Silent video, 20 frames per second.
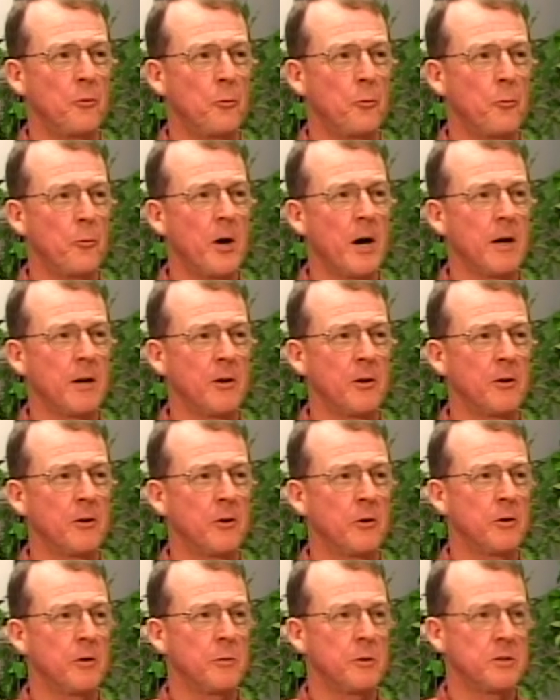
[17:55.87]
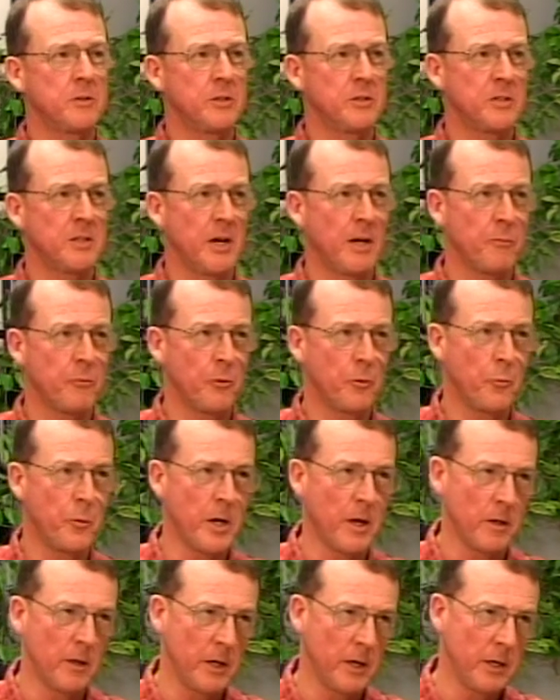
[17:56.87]
water, or it was just not for
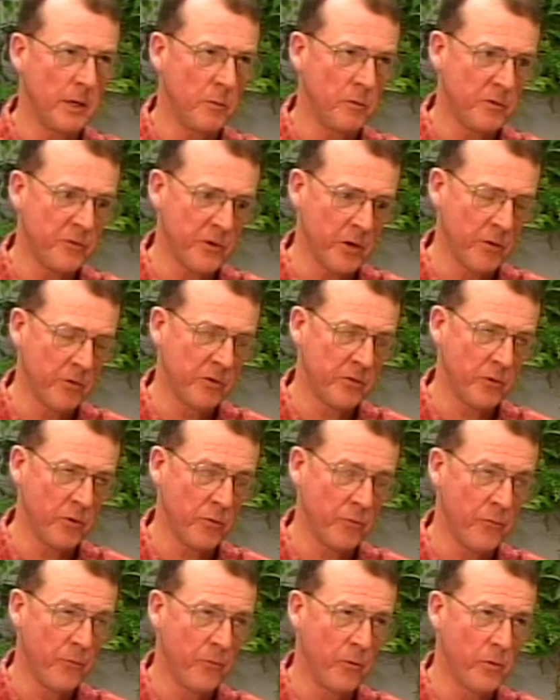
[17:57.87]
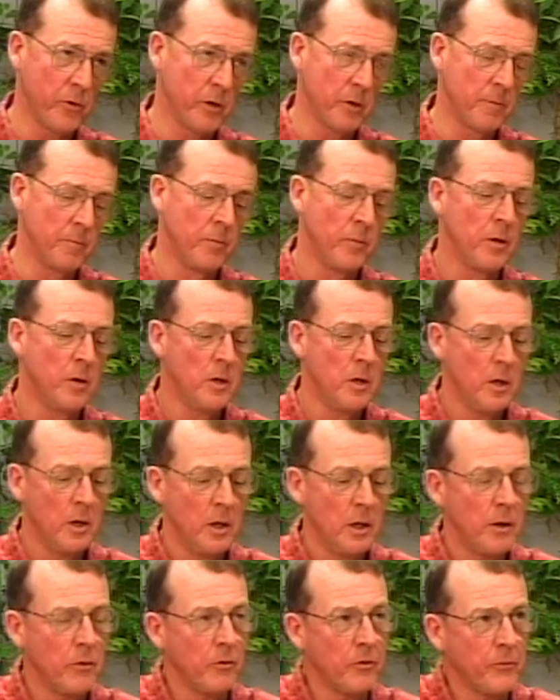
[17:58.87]
wellhead. It was also it
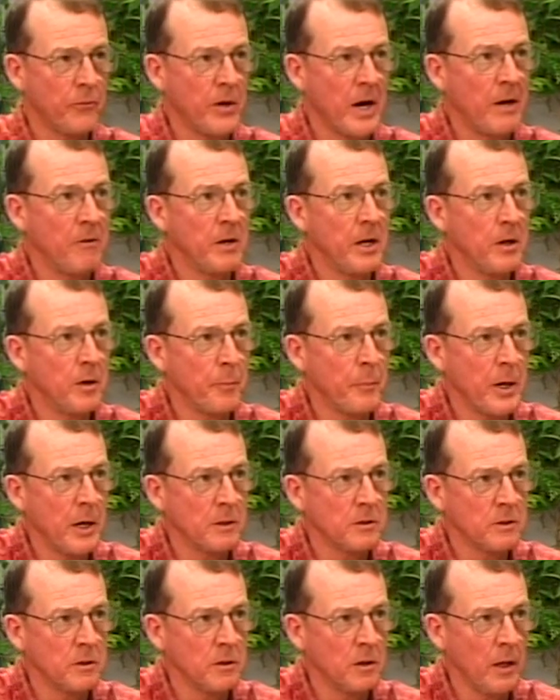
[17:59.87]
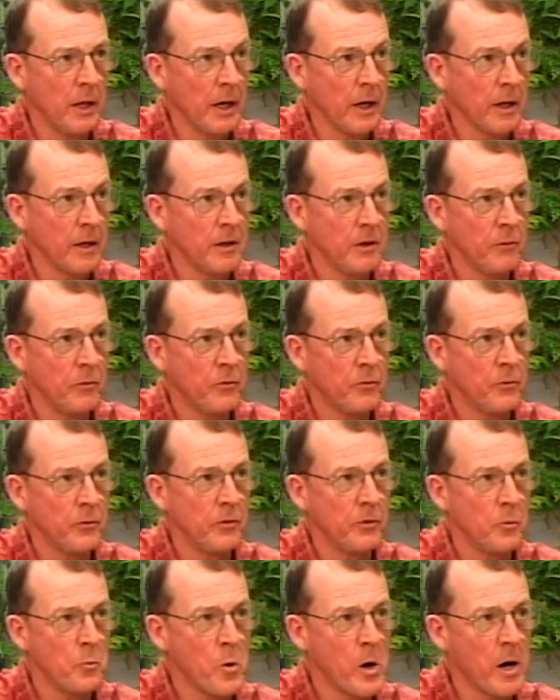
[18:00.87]
was a 5-acre parcel of land. It was for
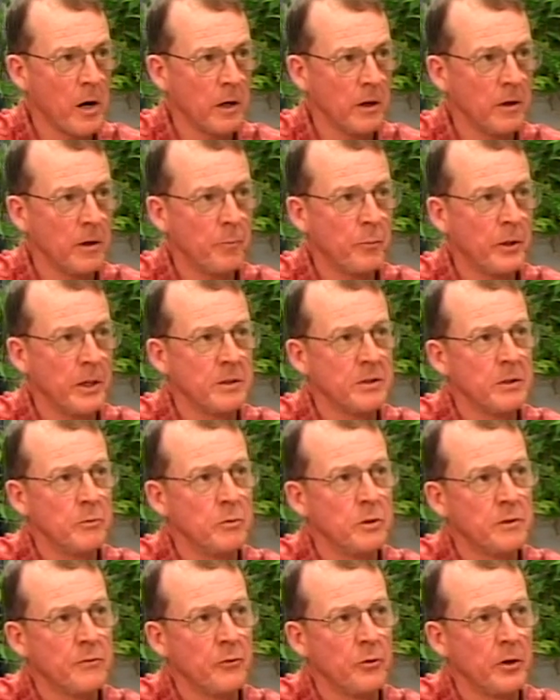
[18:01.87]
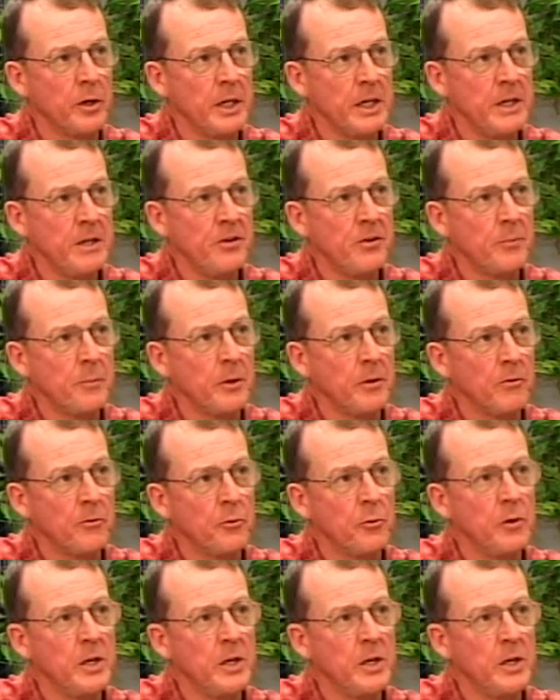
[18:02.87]
the water. Plus it was for an easement through